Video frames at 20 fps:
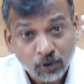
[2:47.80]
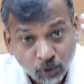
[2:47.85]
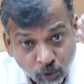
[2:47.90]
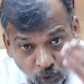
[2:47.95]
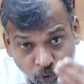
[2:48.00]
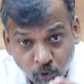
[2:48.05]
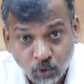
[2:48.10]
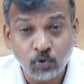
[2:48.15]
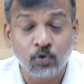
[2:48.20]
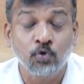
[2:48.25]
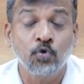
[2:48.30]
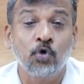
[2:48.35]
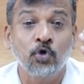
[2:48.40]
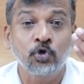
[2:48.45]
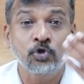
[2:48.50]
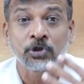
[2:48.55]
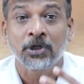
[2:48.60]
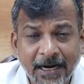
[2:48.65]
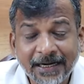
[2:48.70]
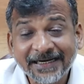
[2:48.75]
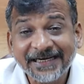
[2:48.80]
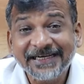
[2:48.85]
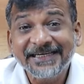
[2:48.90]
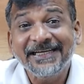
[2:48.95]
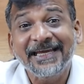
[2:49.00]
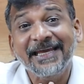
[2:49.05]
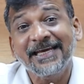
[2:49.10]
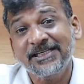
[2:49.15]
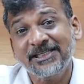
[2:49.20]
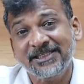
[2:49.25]
Do notes. And
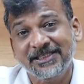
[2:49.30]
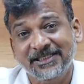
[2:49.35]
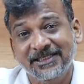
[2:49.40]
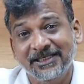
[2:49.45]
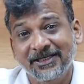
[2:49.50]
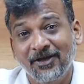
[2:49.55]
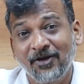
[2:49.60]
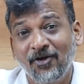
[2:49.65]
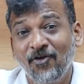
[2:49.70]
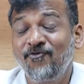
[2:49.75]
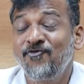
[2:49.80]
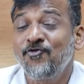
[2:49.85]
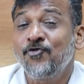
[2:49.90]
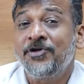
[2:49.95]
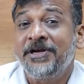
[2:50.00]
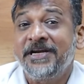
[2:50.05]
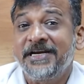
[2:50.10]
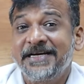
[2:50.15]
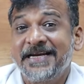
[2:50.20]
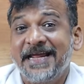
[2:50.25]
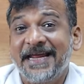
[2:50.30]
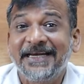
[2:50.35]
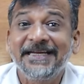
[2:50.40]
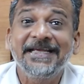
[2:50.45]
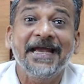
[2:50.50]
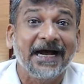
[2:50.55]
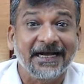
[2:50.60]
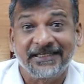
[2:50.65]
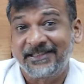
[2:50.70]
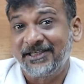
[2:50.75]
in case, if you need
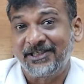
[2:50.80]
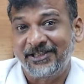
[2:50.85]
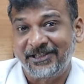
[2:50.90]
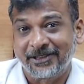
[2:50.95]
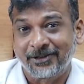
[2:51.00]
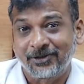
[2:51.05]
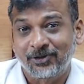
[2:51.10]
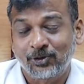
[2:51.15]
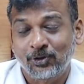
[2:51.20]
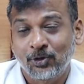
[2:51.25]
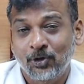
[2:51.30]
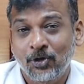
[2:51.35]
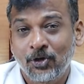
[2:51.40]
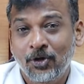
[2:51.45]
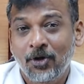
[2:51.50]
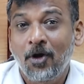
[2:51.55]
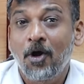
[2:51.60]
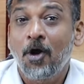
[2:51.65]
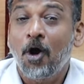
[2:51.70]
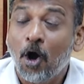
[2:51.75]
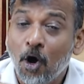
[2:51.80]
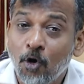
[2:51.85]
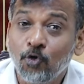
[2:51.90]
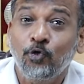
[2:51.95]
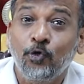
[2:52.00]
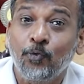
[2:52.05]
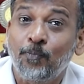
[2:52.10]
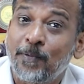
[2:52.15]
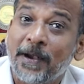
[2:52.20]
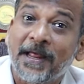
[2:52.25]
any assistance, how
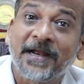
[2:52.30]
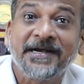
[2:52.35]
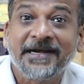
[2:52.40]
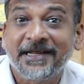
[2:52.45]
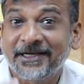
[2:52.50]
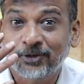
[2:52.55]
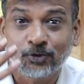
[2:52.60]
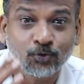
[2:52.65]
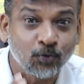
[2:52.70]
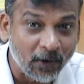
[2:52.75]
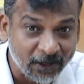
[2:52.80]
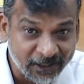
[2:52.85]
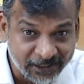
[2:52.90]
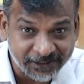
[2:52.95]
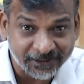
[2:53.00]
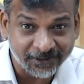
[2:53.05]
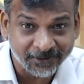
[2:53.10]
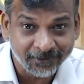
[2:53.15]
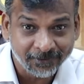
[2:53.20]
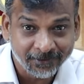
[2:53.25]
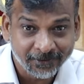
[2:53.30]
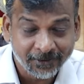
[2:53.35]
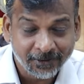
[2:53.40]
to plan next 1 year?